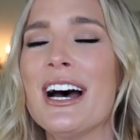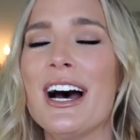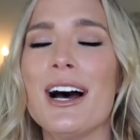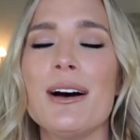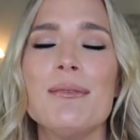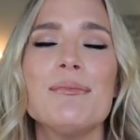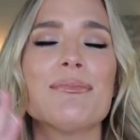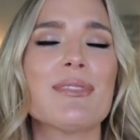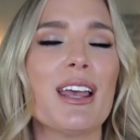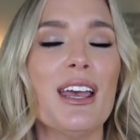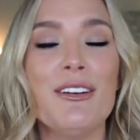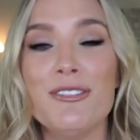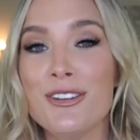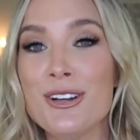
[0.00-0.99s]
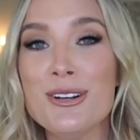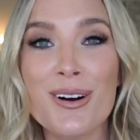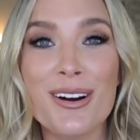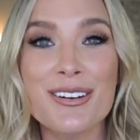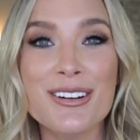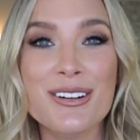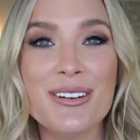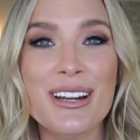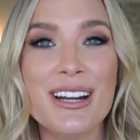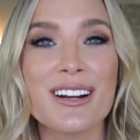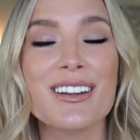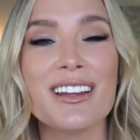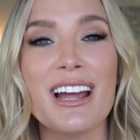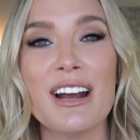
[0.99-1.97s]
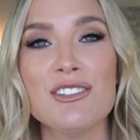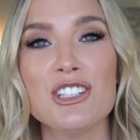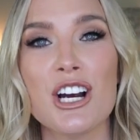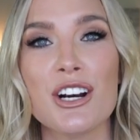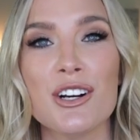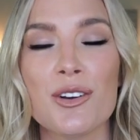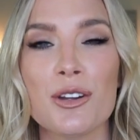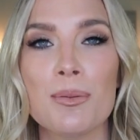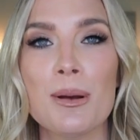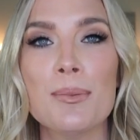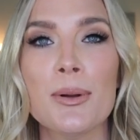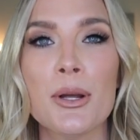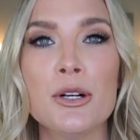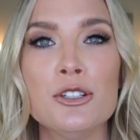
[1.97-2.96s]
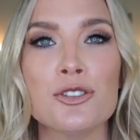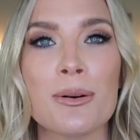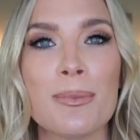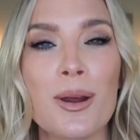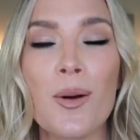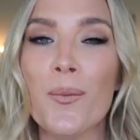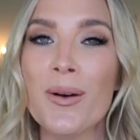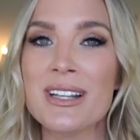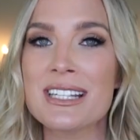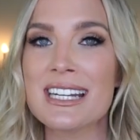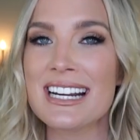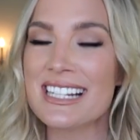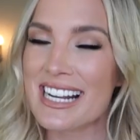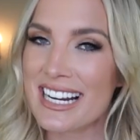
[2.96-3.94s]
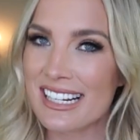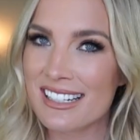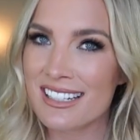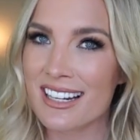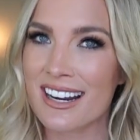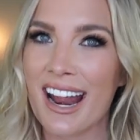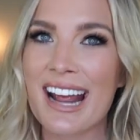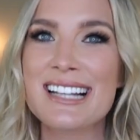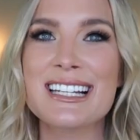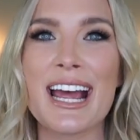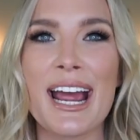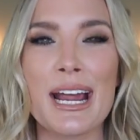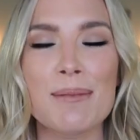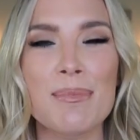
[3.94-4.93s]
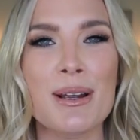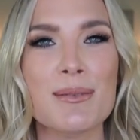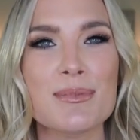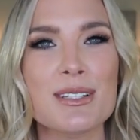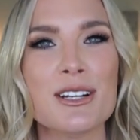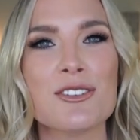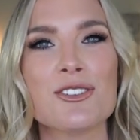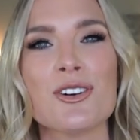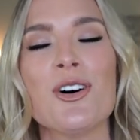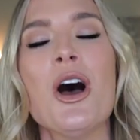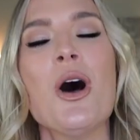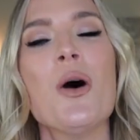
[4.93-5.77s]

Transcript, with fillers: Um, if you are new here, the live chat crew are the people who join me Wednesdays and Sundays at eight p m Central.